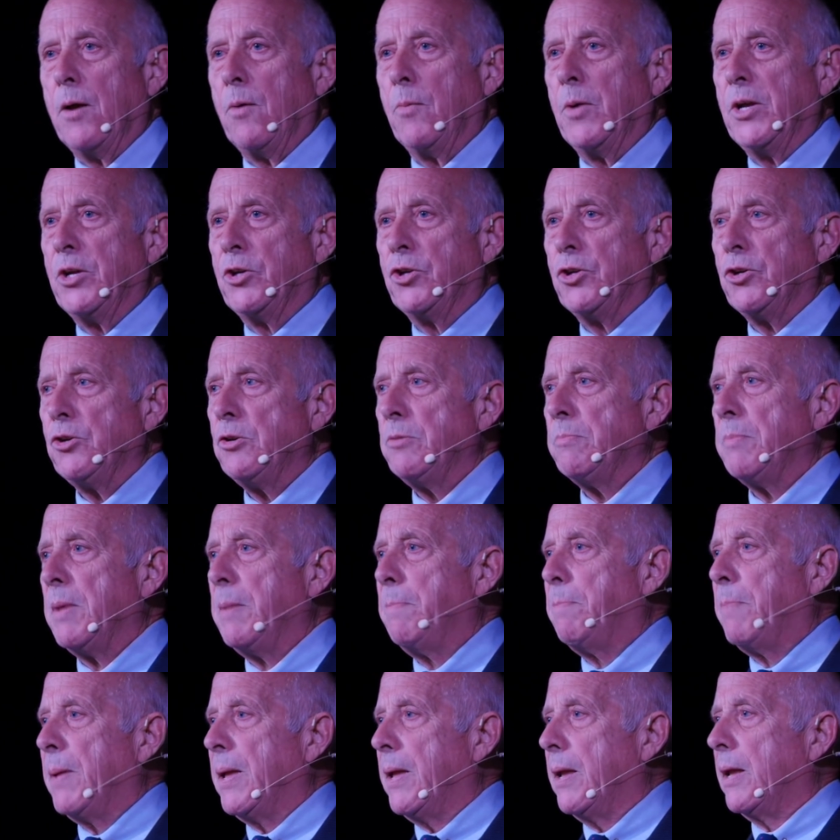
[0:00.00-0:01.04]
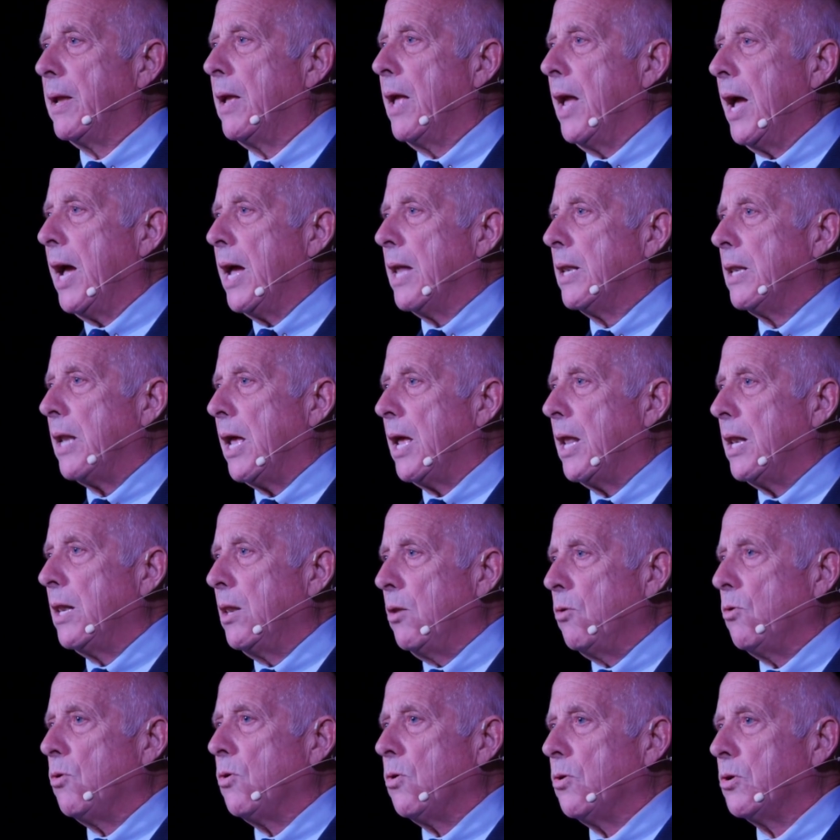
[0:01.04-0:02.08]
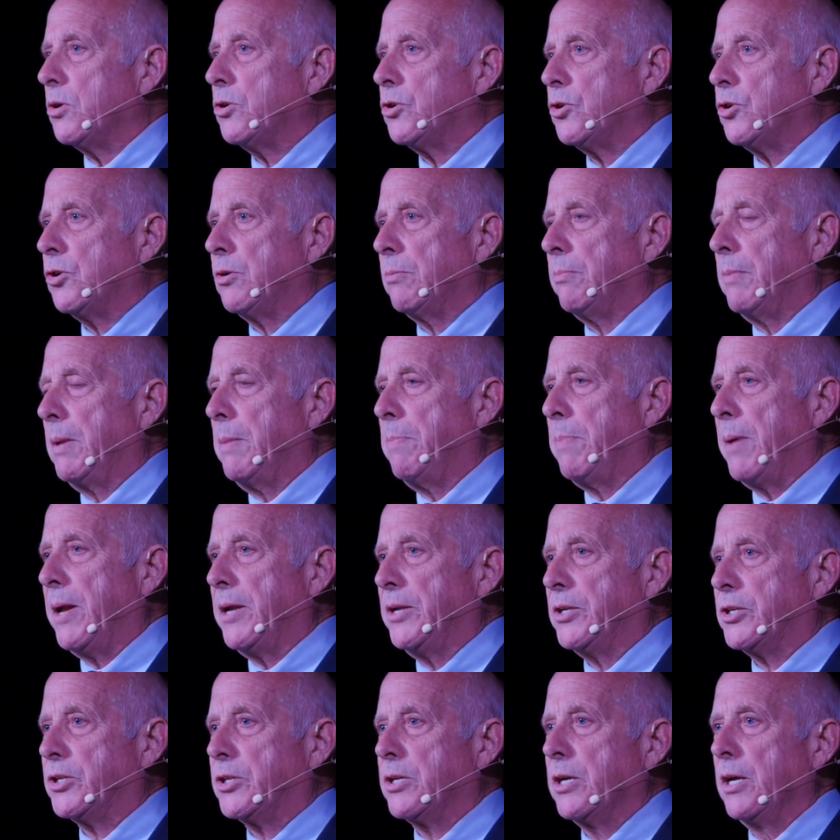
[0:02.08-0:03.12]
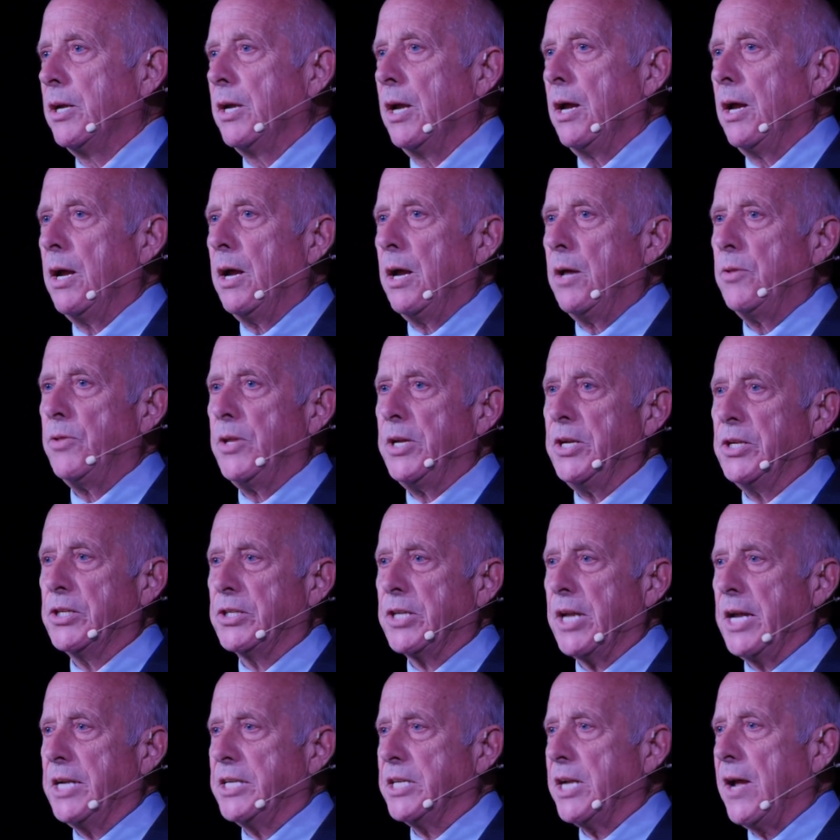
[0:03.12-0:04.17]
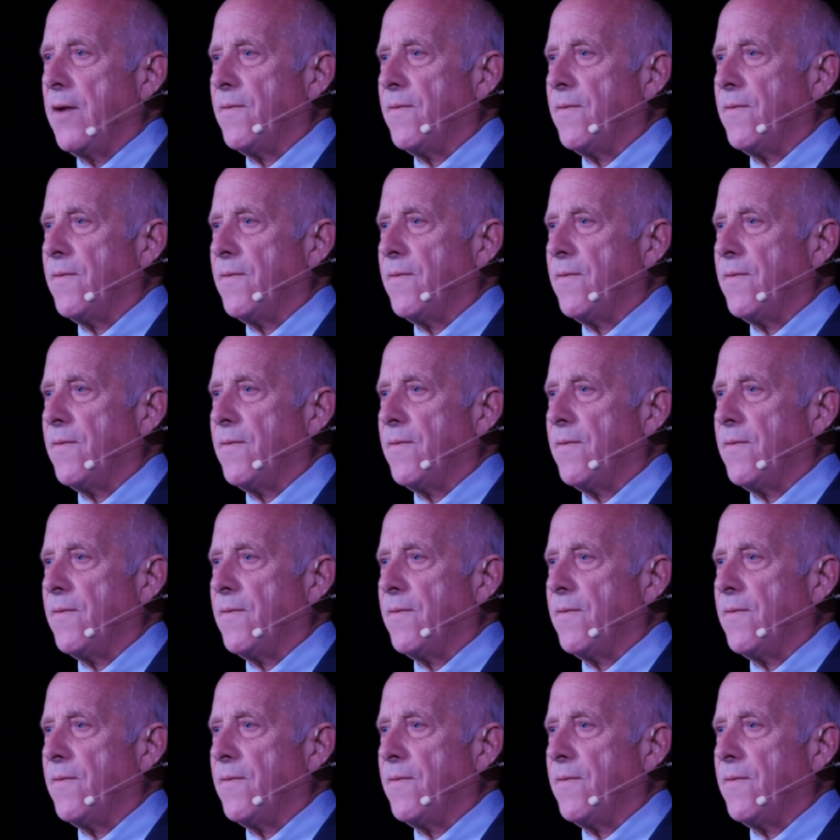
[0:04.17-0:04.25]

We shouldn't be being, our law shouldn't be based these days.